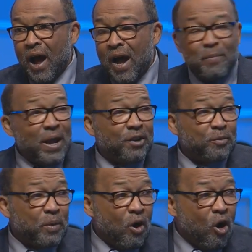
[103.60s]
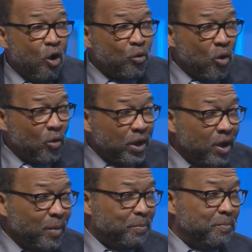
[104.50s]
I imagine Paul growing
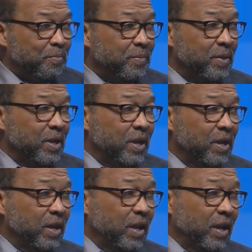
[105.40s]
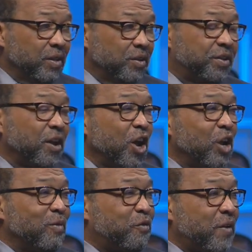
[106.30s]
up, the
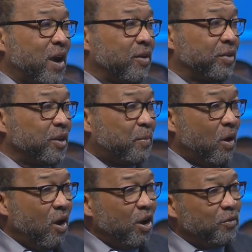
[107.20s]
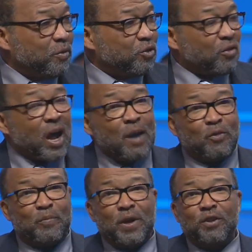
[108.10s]
son of a Pharisee, part of the
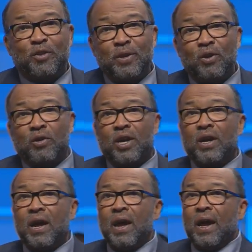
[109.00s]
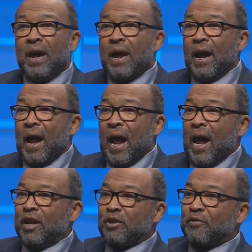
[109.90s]
tribe of Benjamin, looking
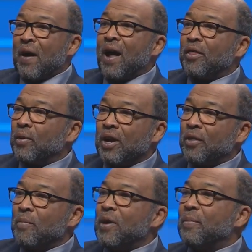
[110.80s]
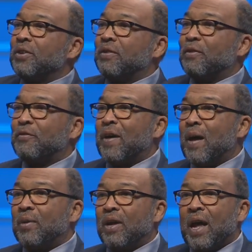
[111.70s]
at his father and other members of the
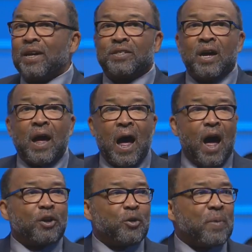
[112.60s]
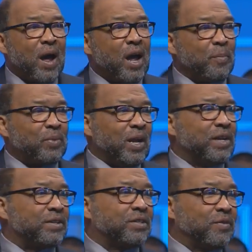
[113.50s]
family as occupying
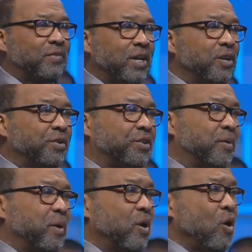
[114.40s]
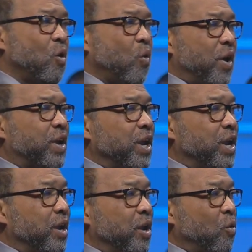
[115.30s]
places of leadership where
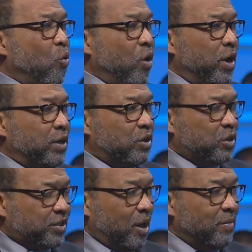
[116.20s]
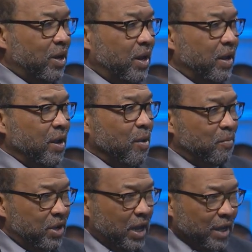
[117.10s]
he would someday
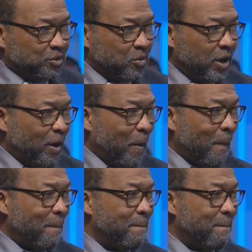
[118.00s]
be as well.